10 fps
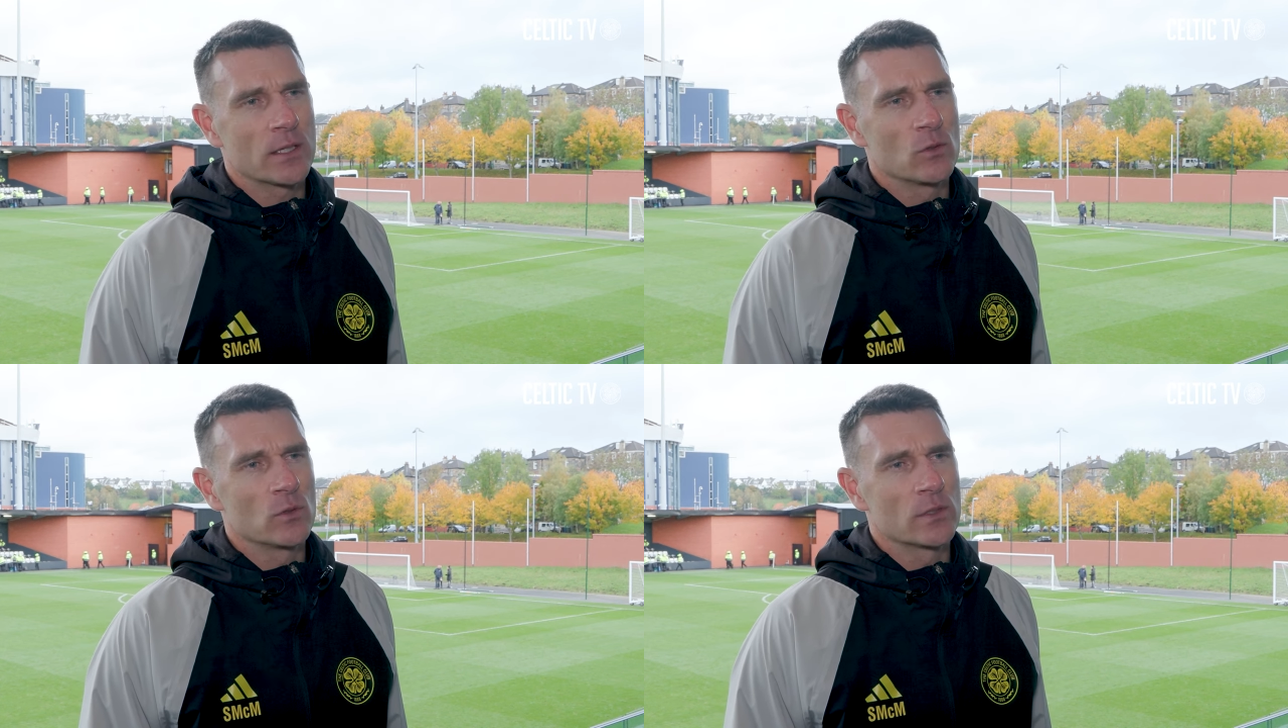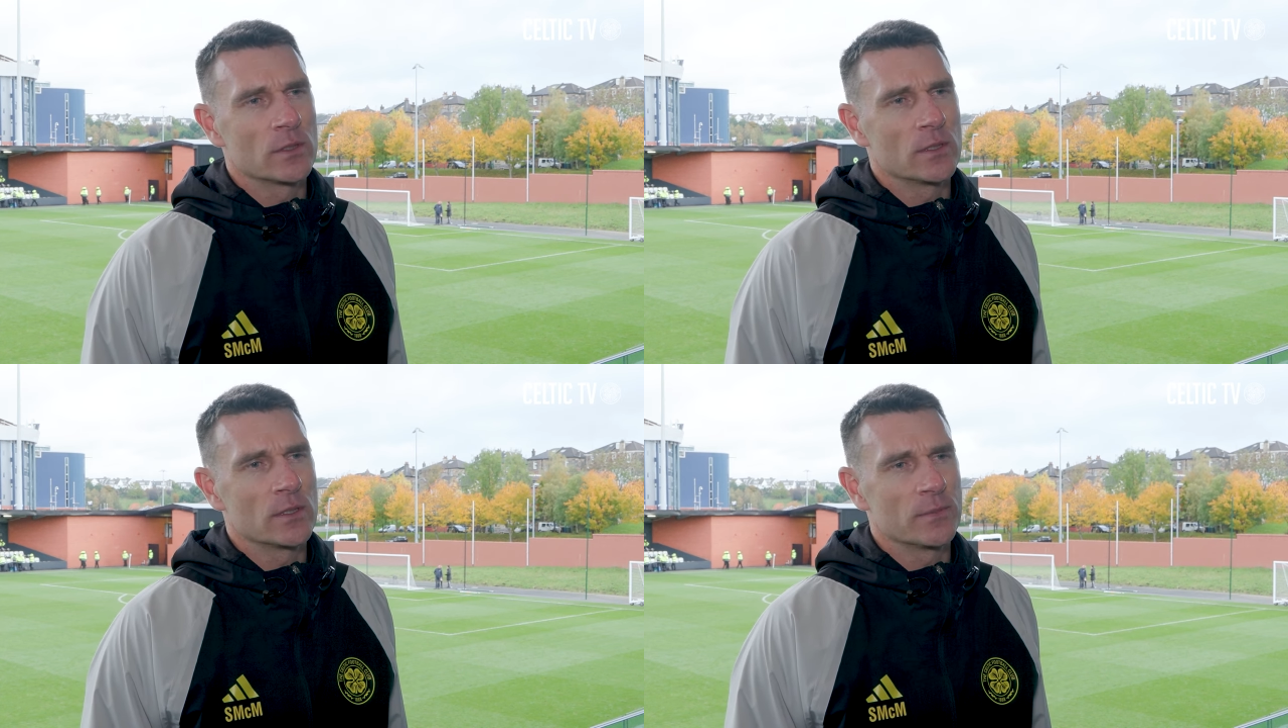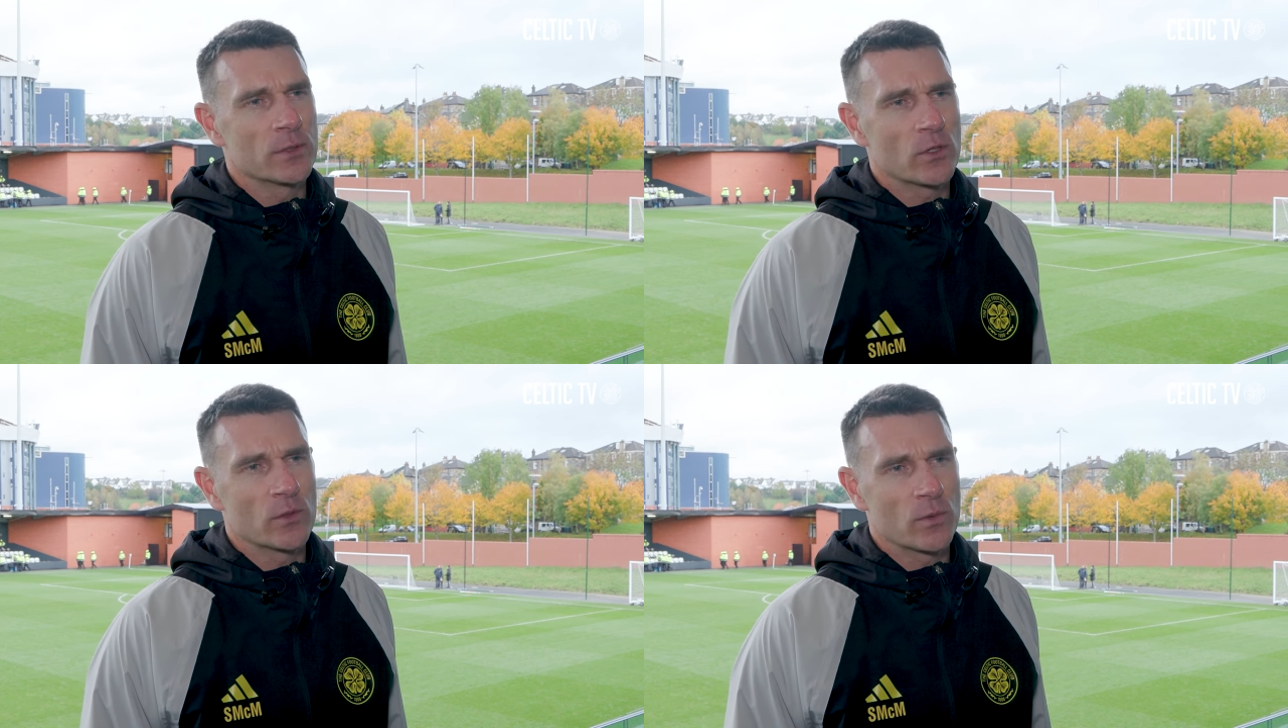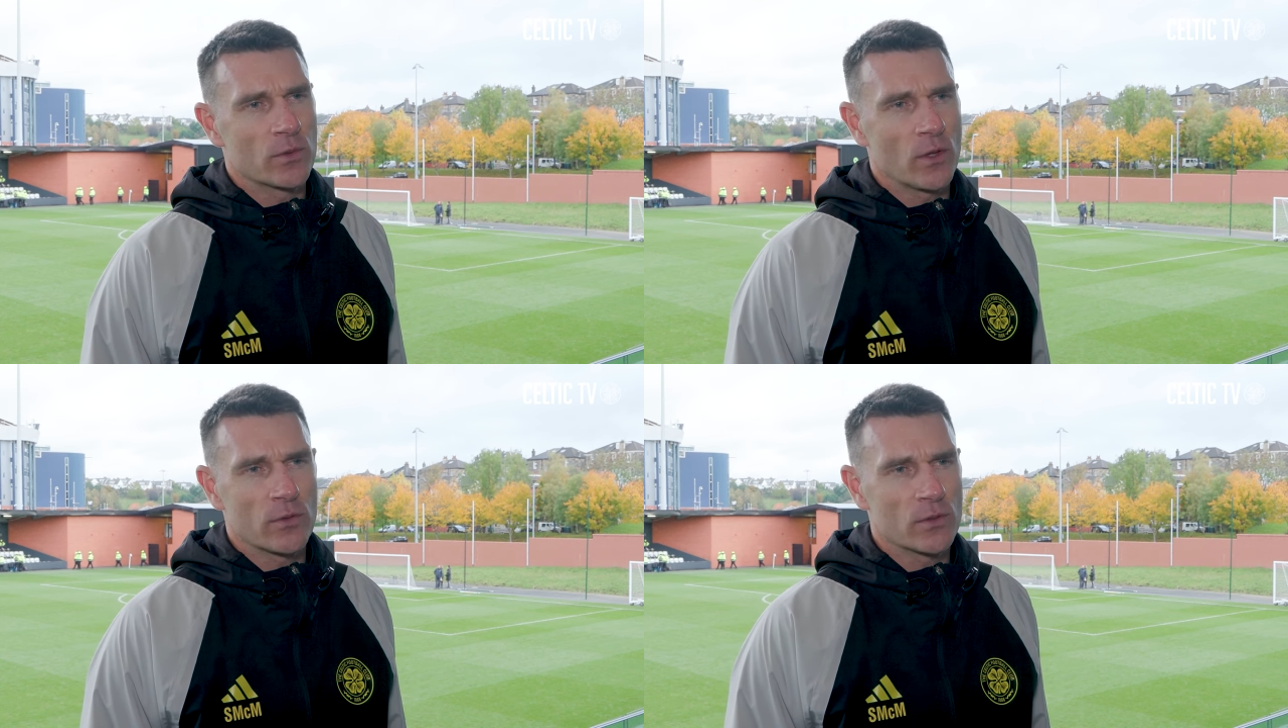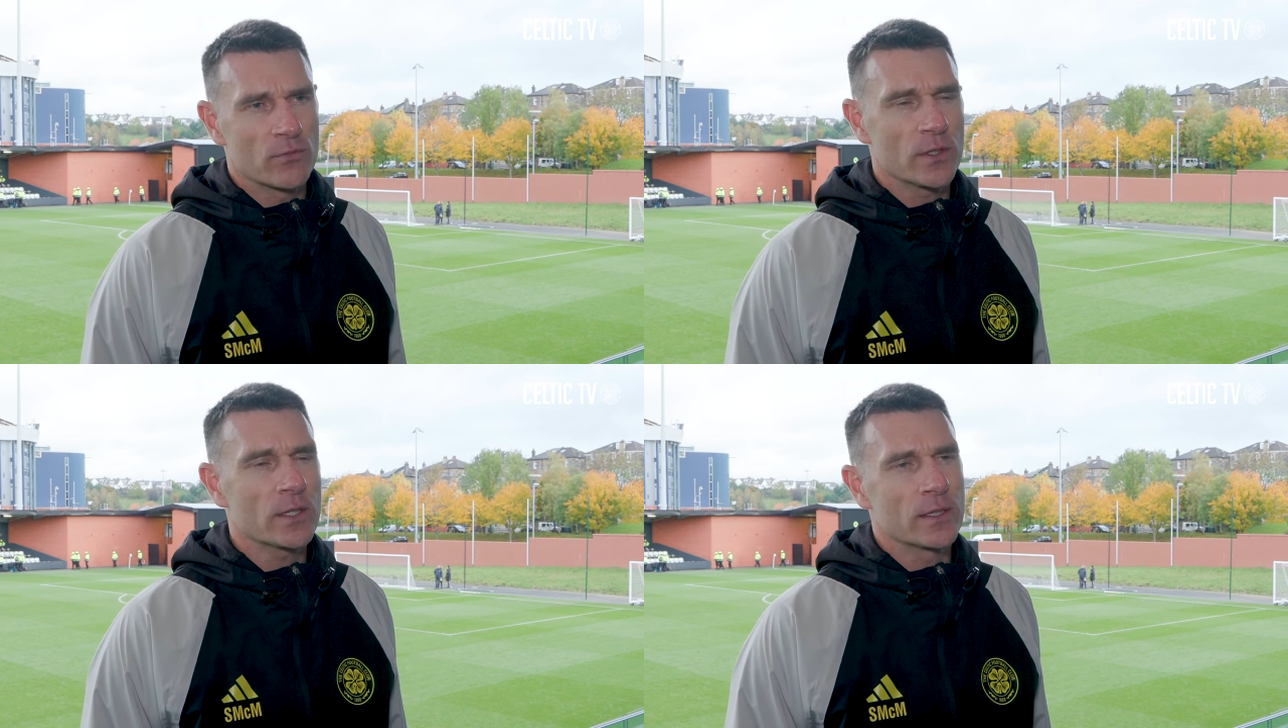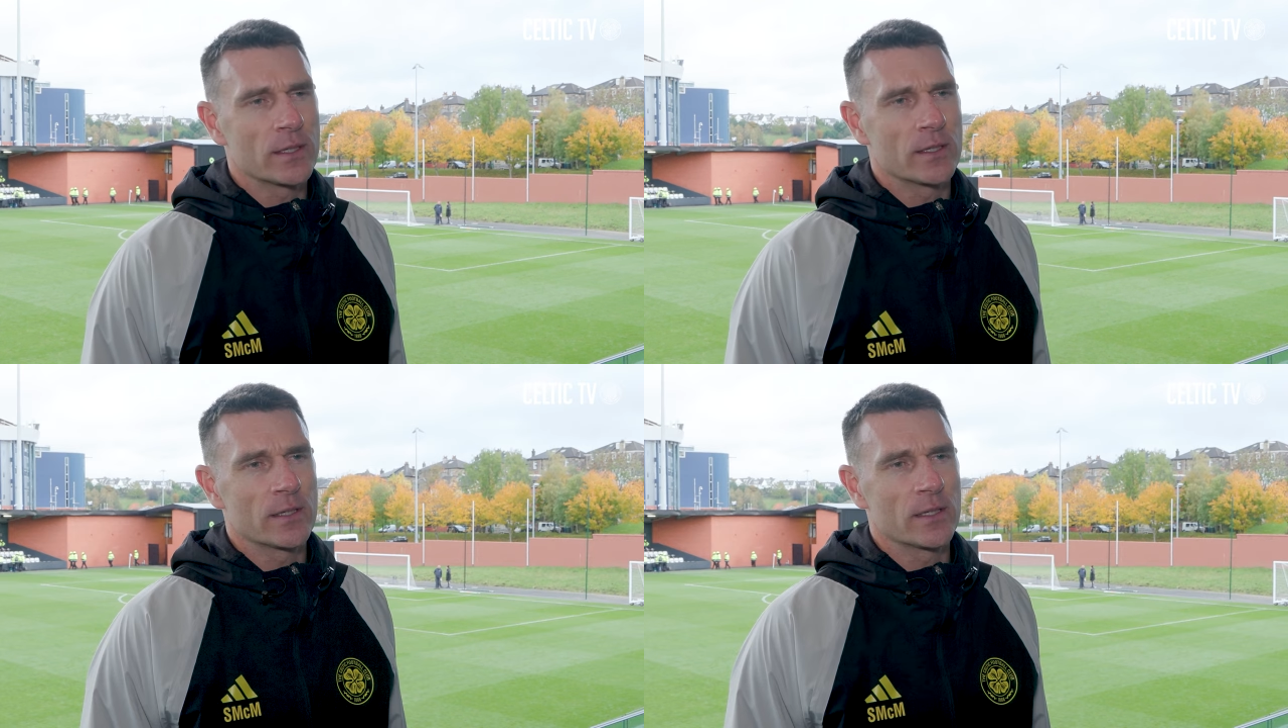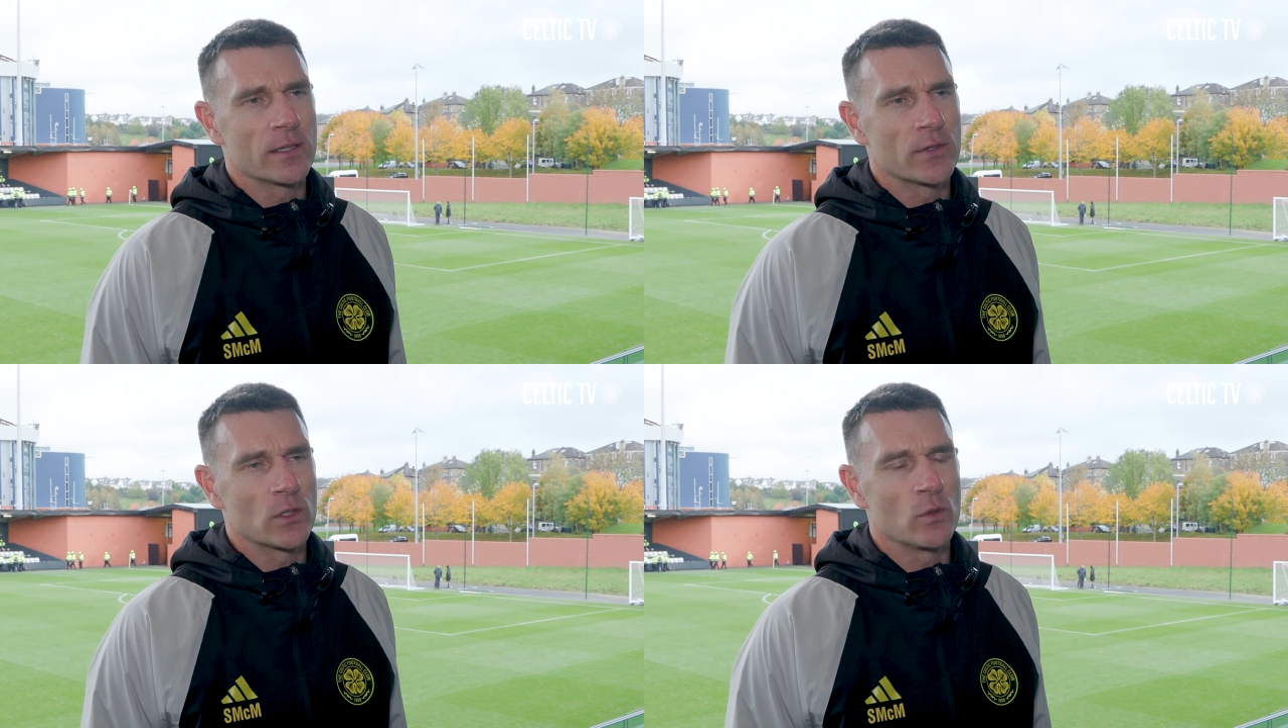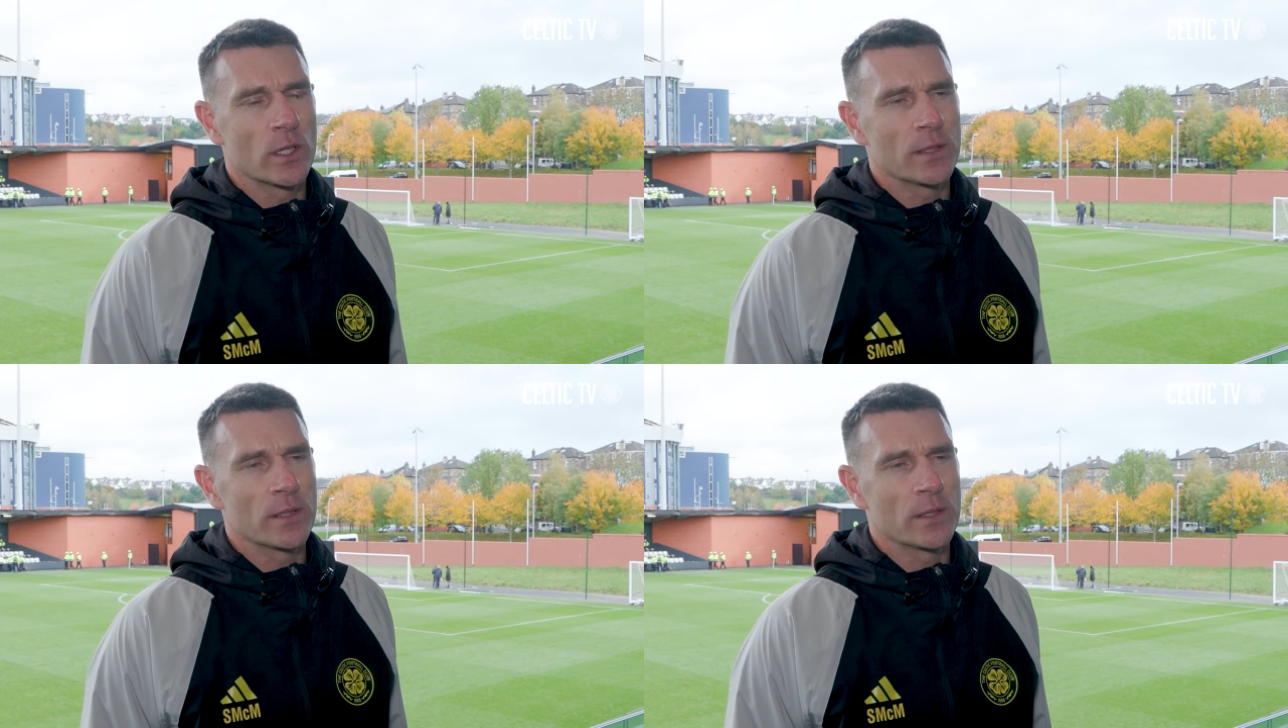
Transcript: to go in Madrid with nothing to fear and have a go at